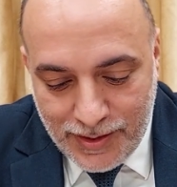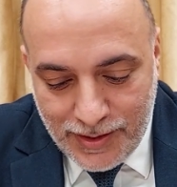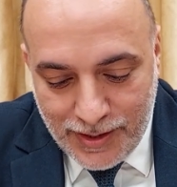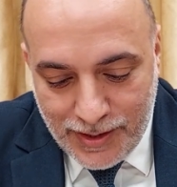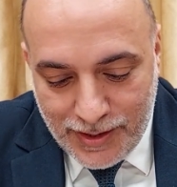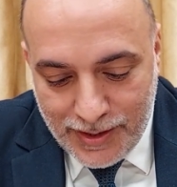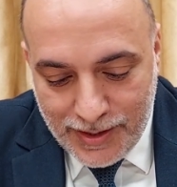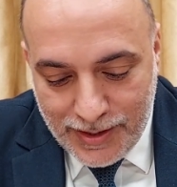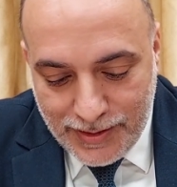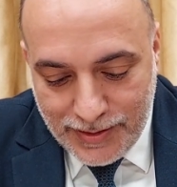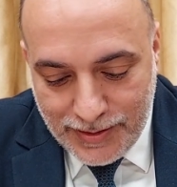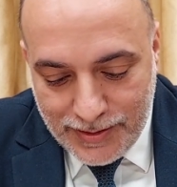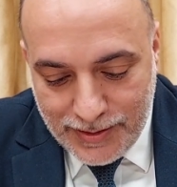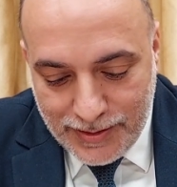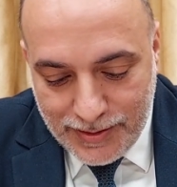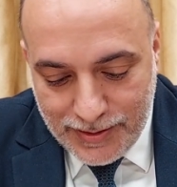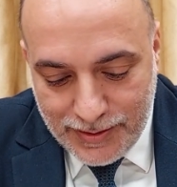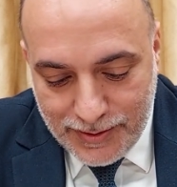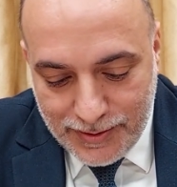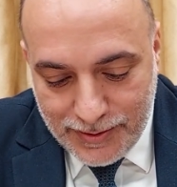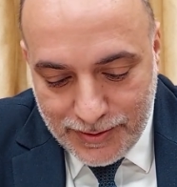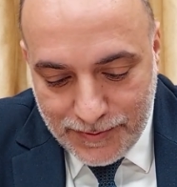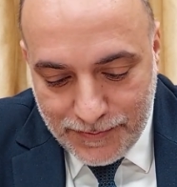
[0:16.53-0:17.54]
And
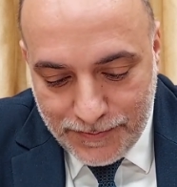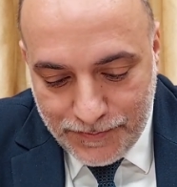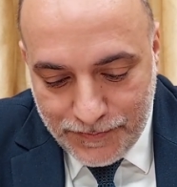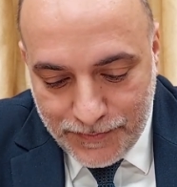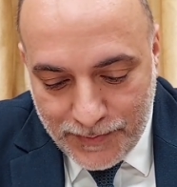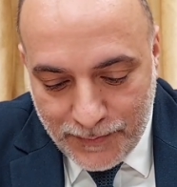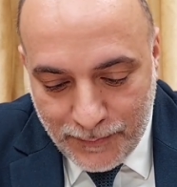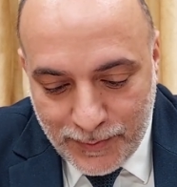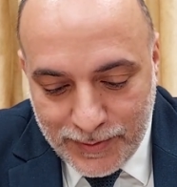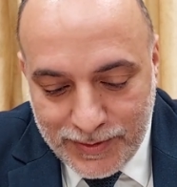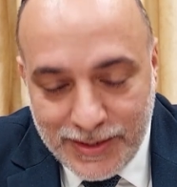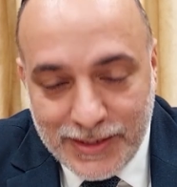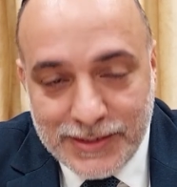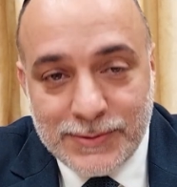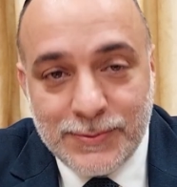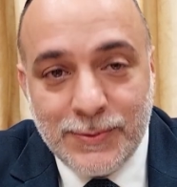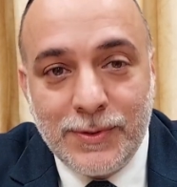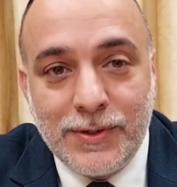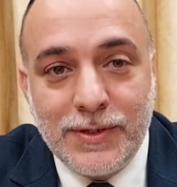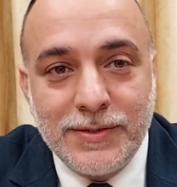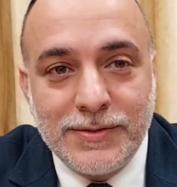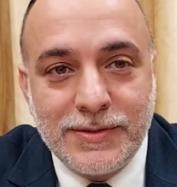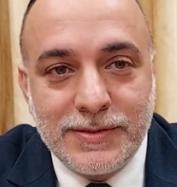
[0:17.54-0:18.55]
with this,
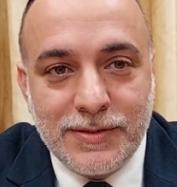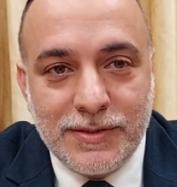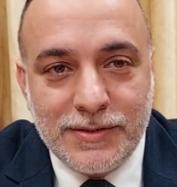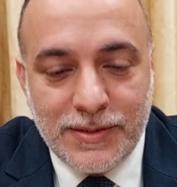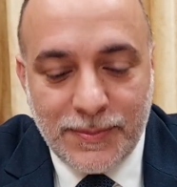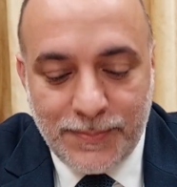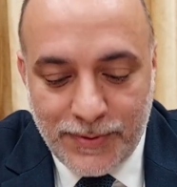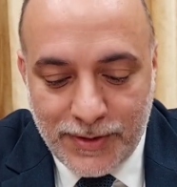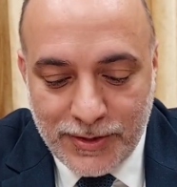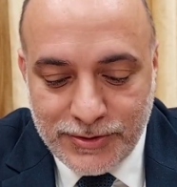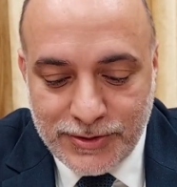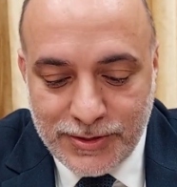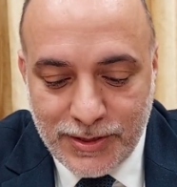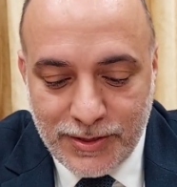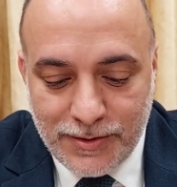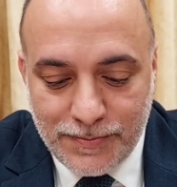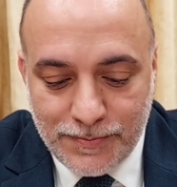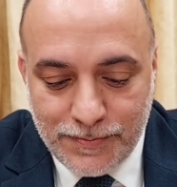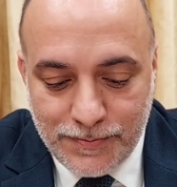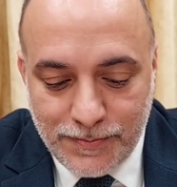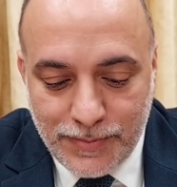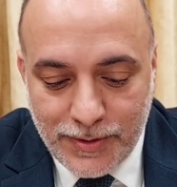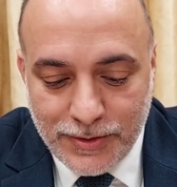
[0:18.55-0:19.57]
we're going to start the
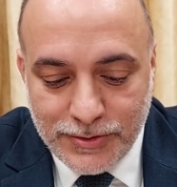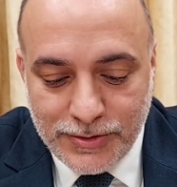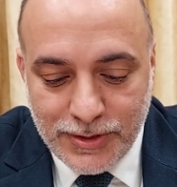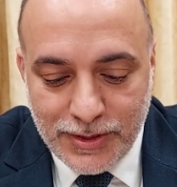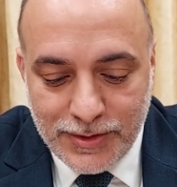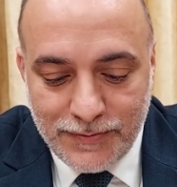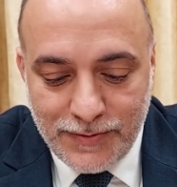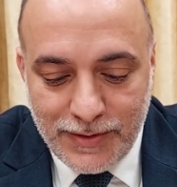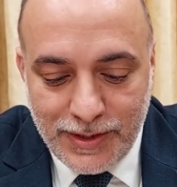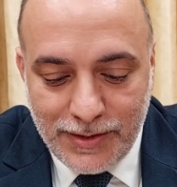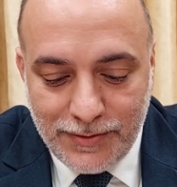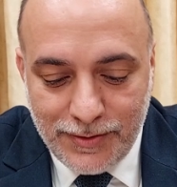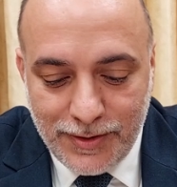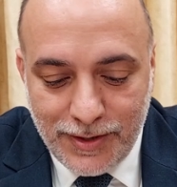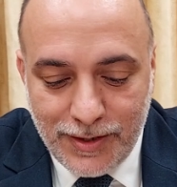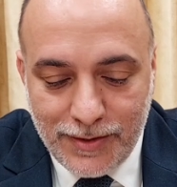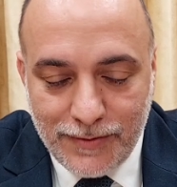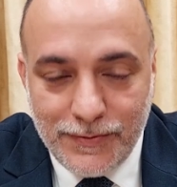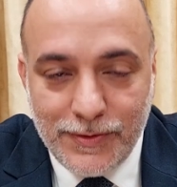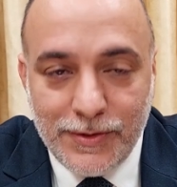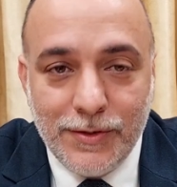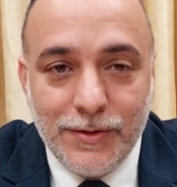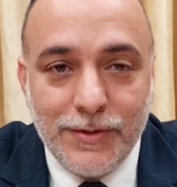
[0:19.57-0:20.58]
Parashah. Parashat
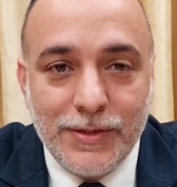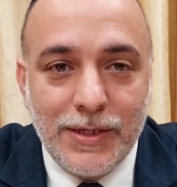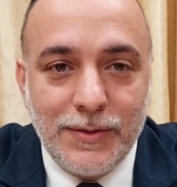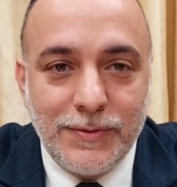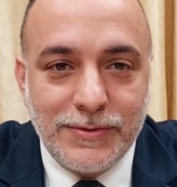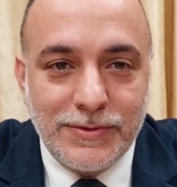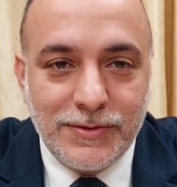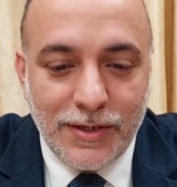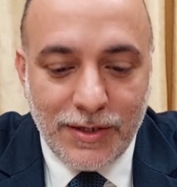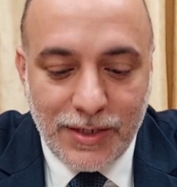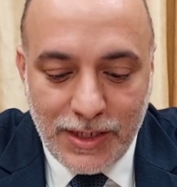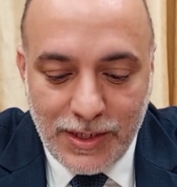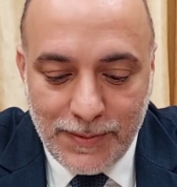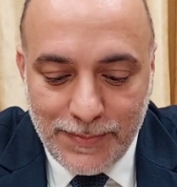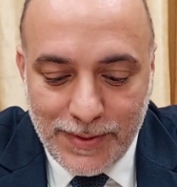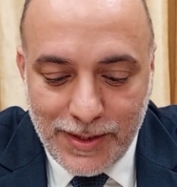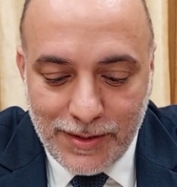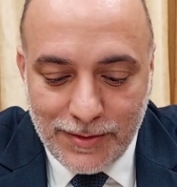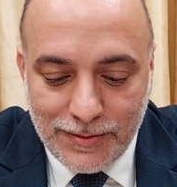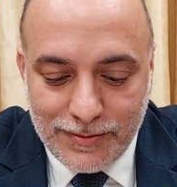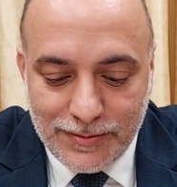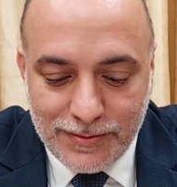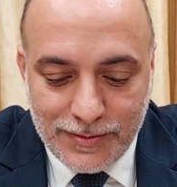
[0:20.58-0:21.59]
Vayera, we know that I was talking
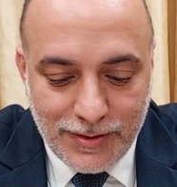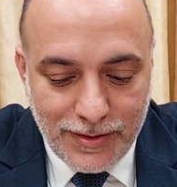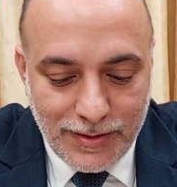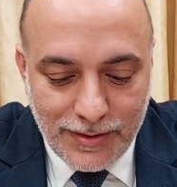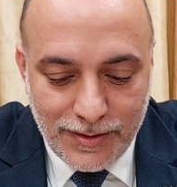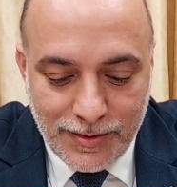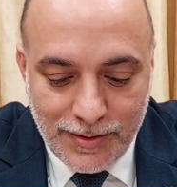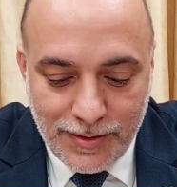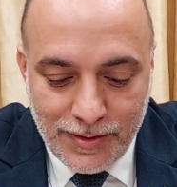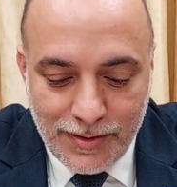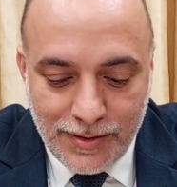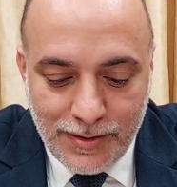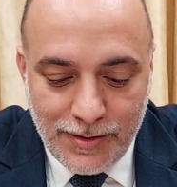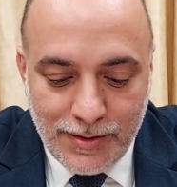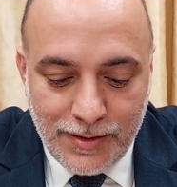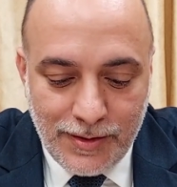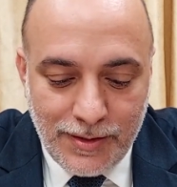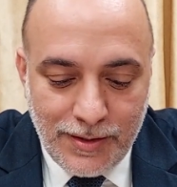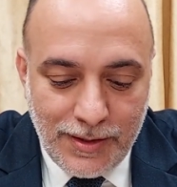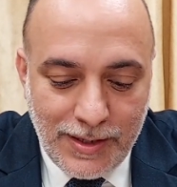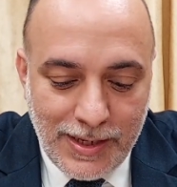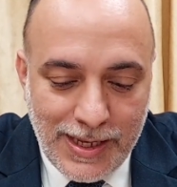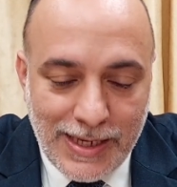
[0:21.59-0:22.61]
about
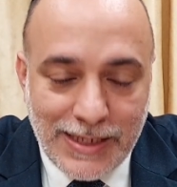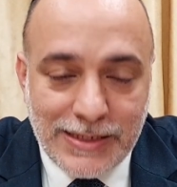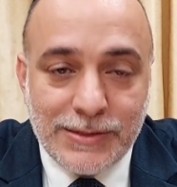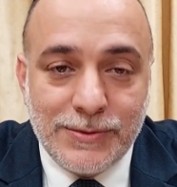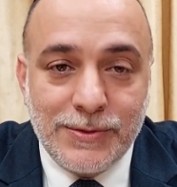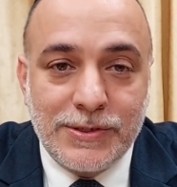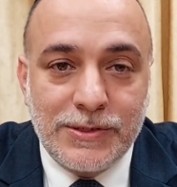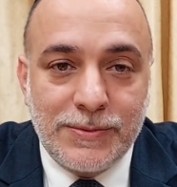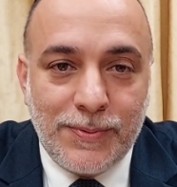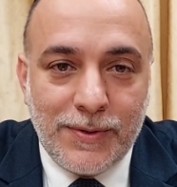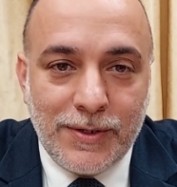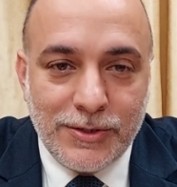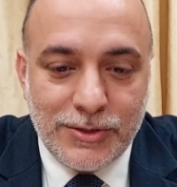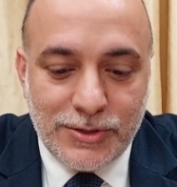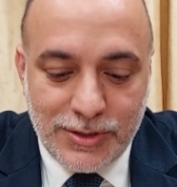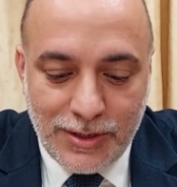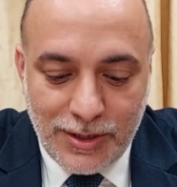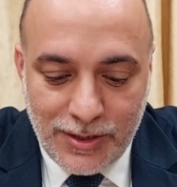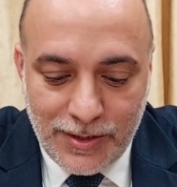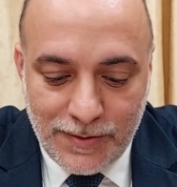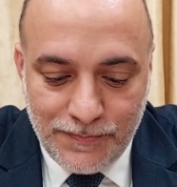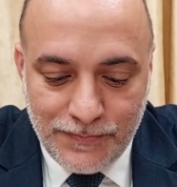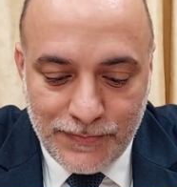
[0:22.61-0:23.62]
last week's
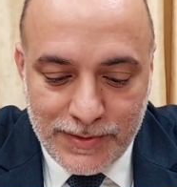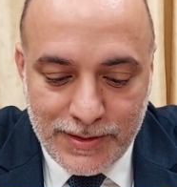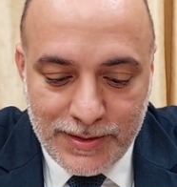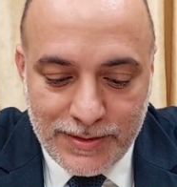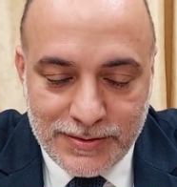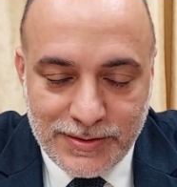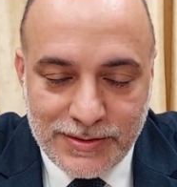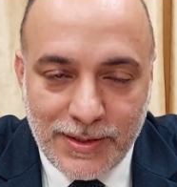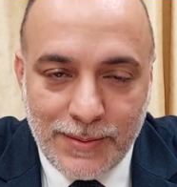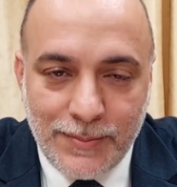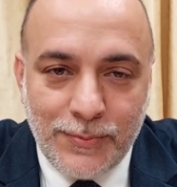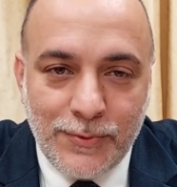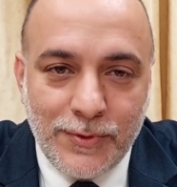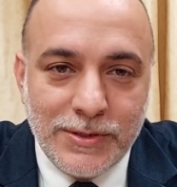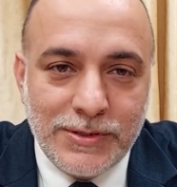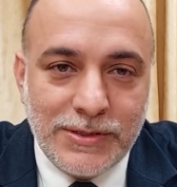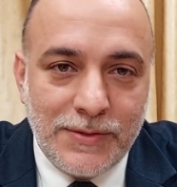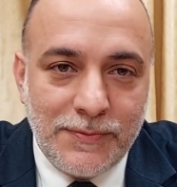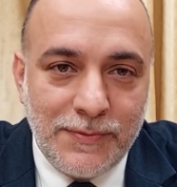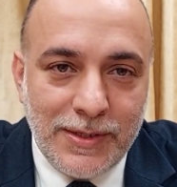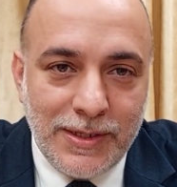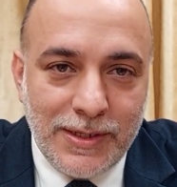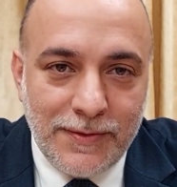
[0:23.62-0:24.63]
Parashah. There's some points
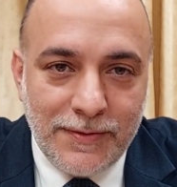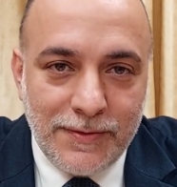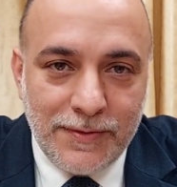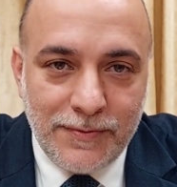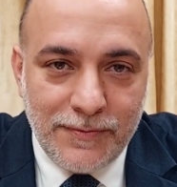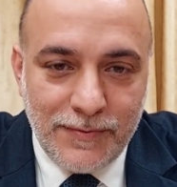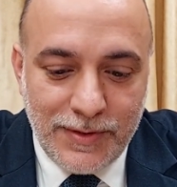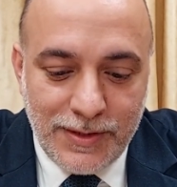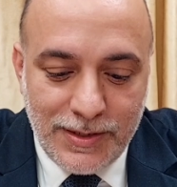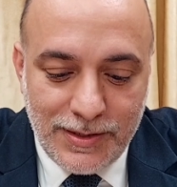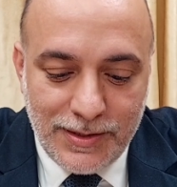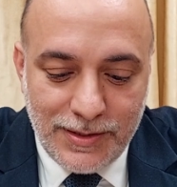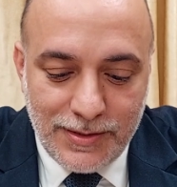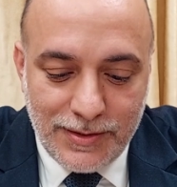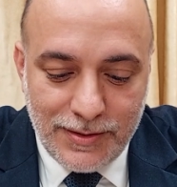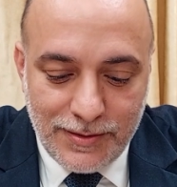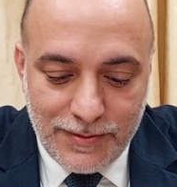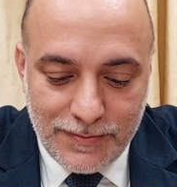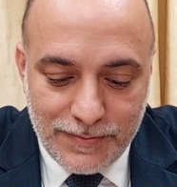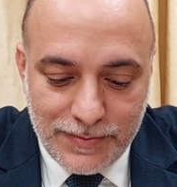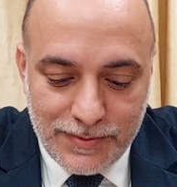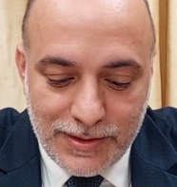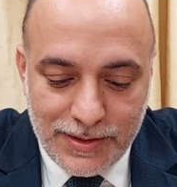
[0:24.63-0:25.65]
that we
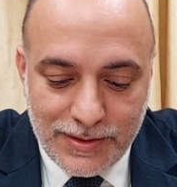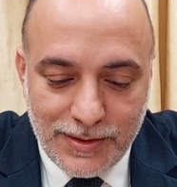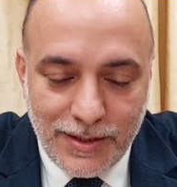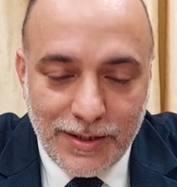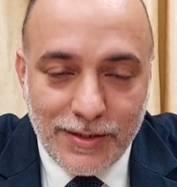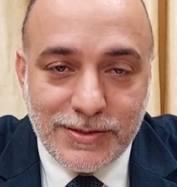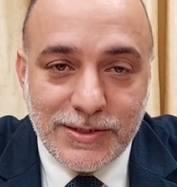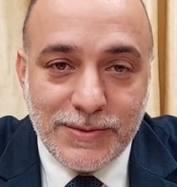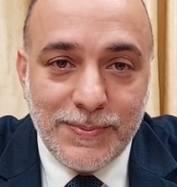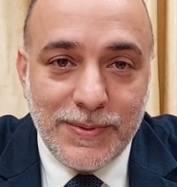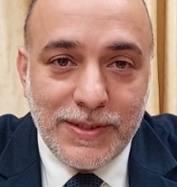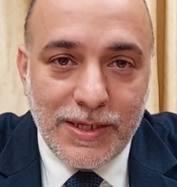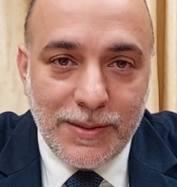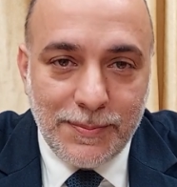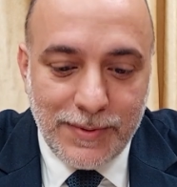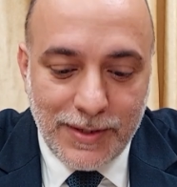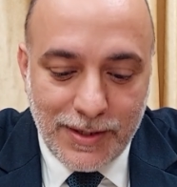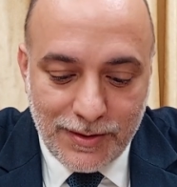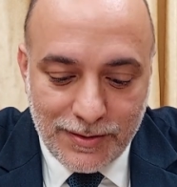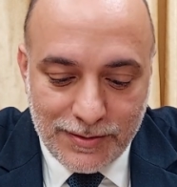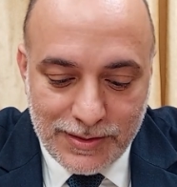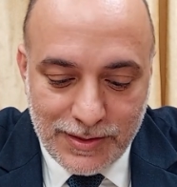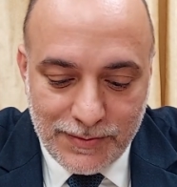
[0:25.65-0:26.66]
did not speak
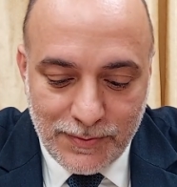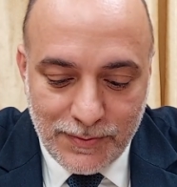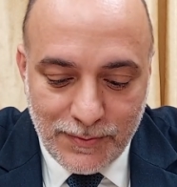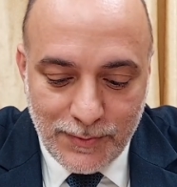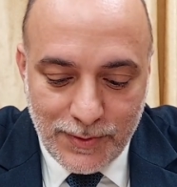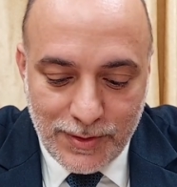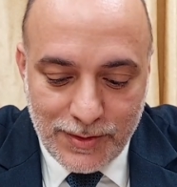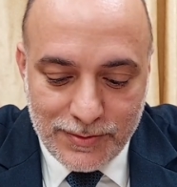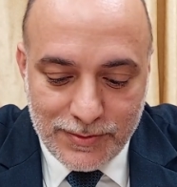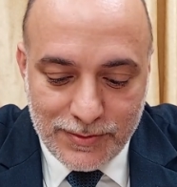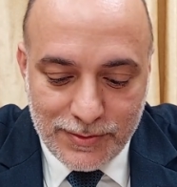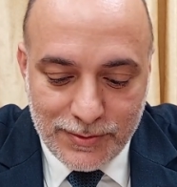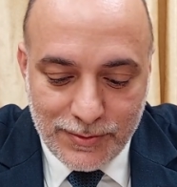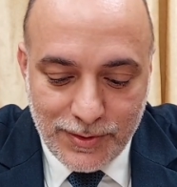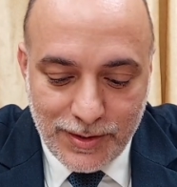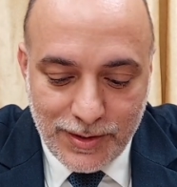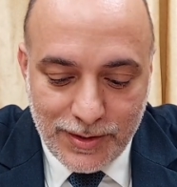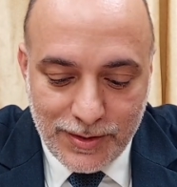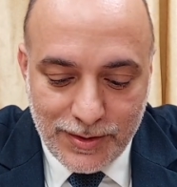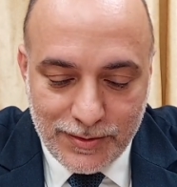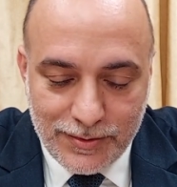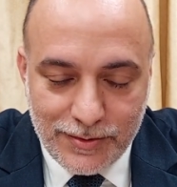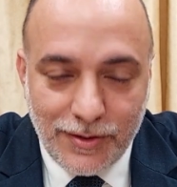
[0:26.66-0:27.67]
about that we wanted
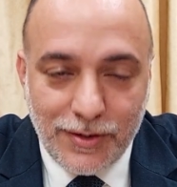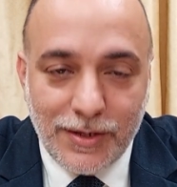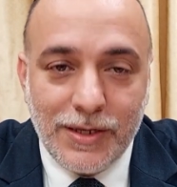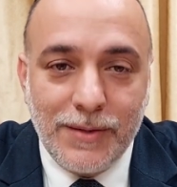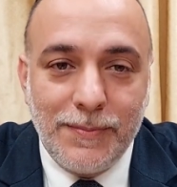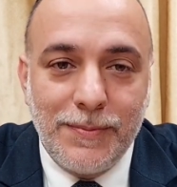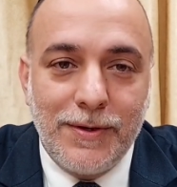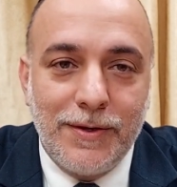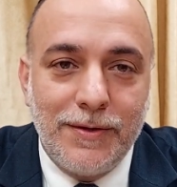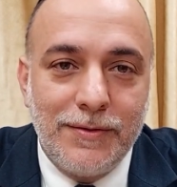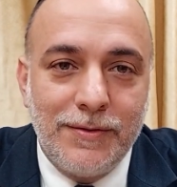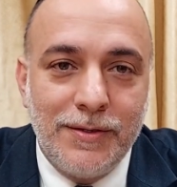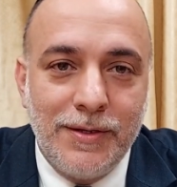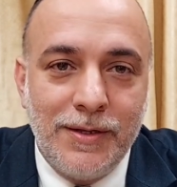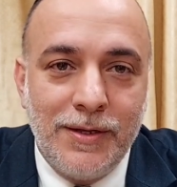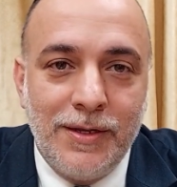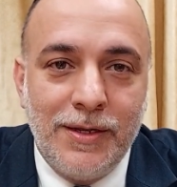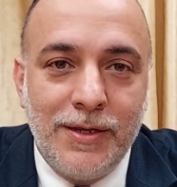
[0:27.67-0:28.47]
to talk about.